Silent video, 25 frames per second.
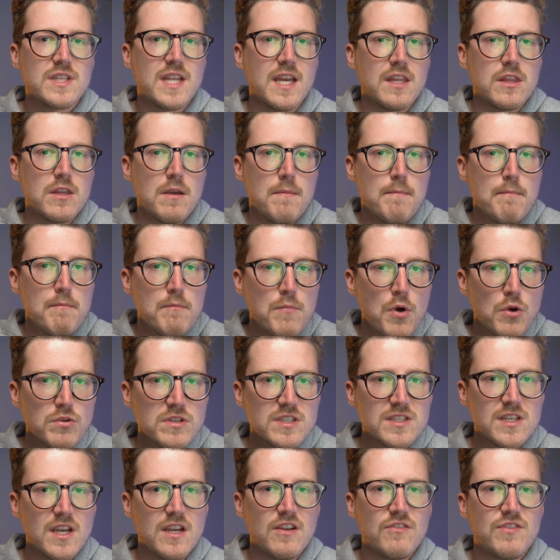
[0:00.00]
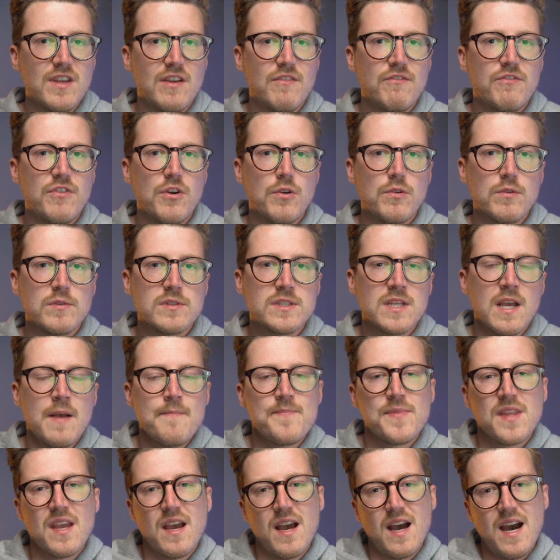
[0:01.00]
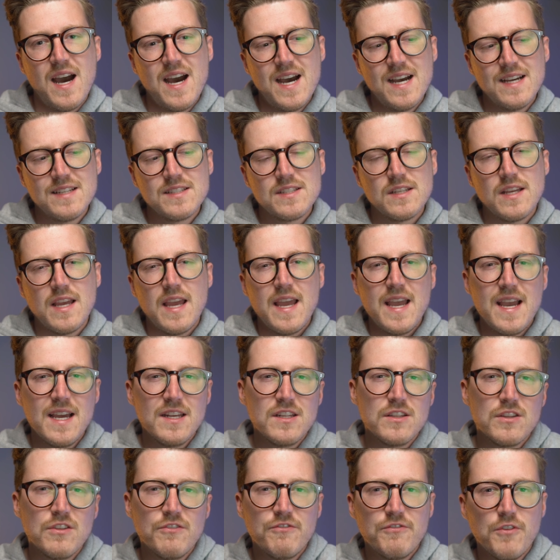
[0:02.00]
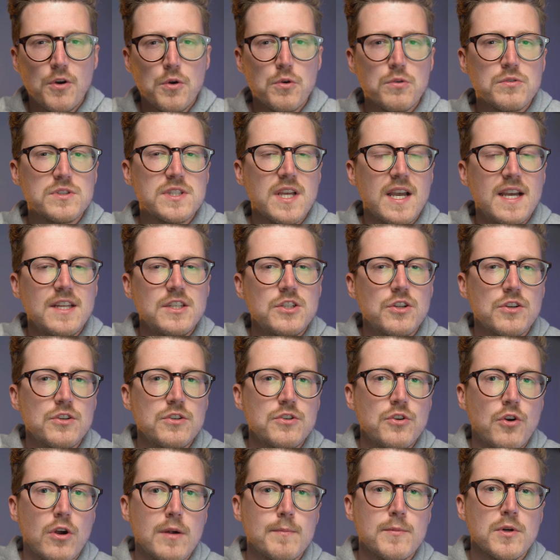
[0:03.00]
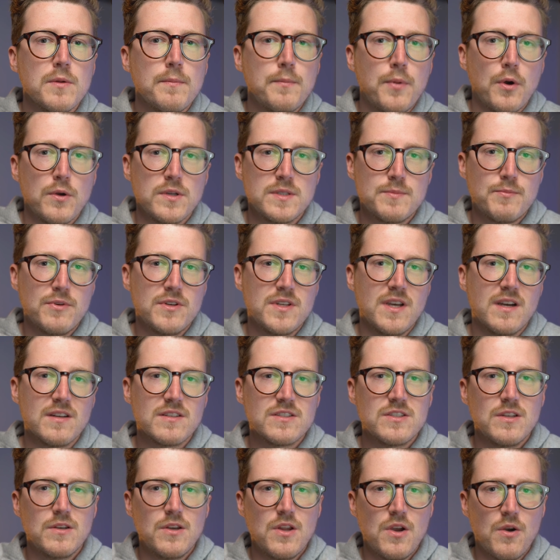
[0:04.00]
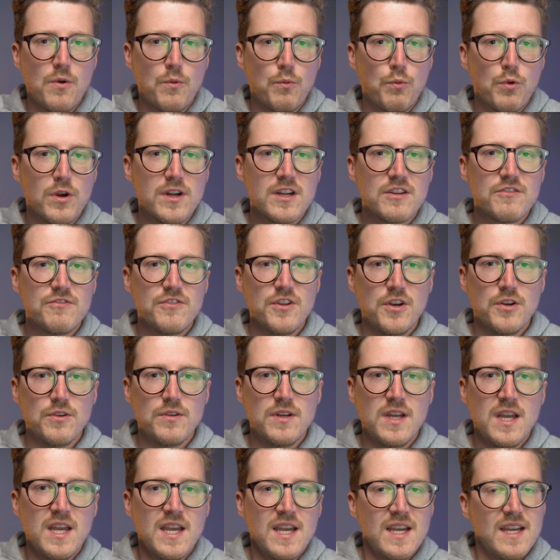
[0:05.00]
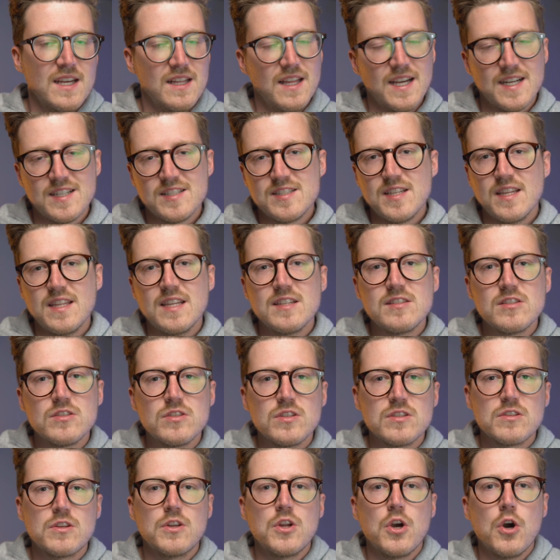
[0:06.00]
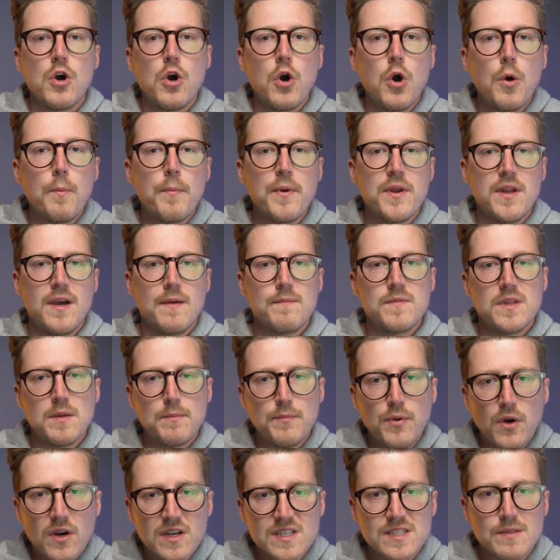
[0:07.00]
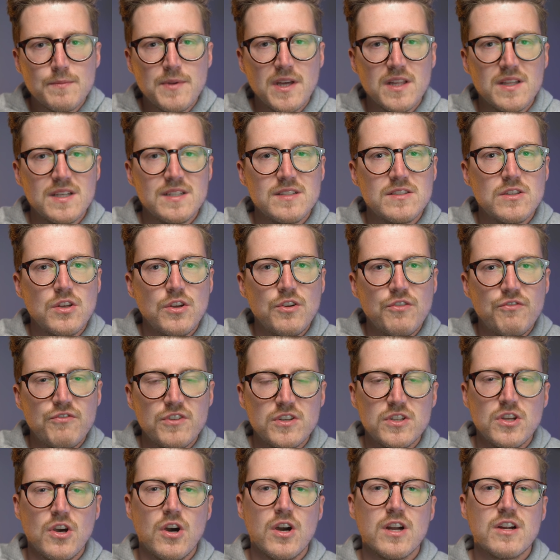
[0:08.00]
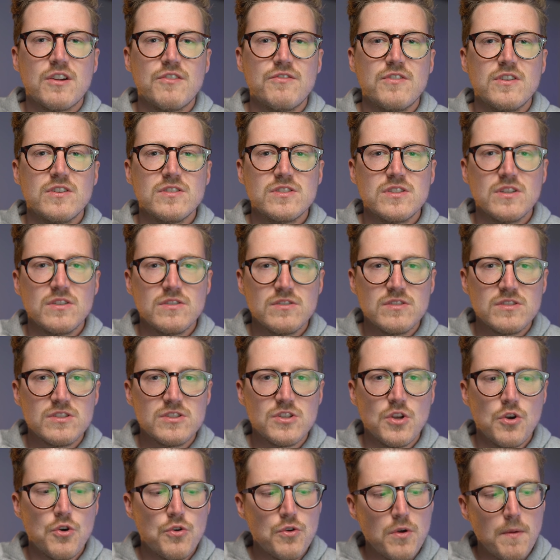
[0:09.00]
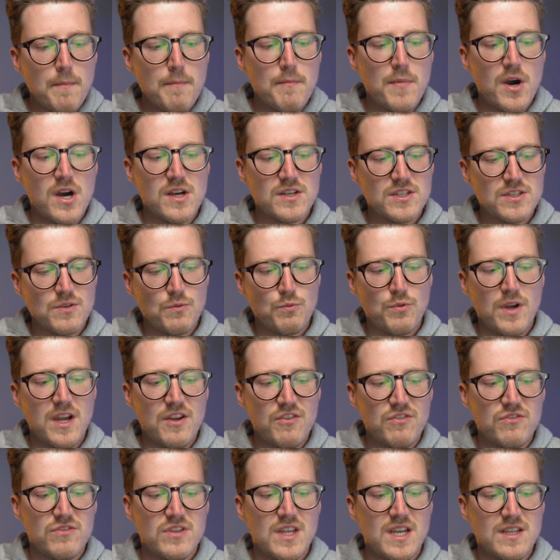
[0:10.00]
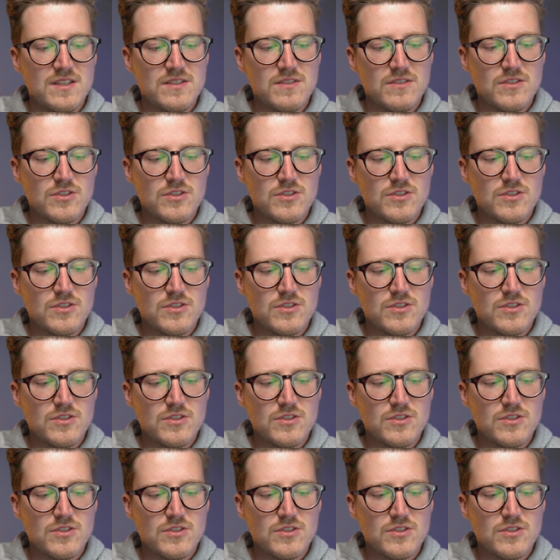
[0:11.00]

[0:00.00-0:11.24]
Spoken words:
get the most out of them photos, and edit the photos in your normal post-production workflow. Like I say, this is just going to open up the possibilities to photographers so much with this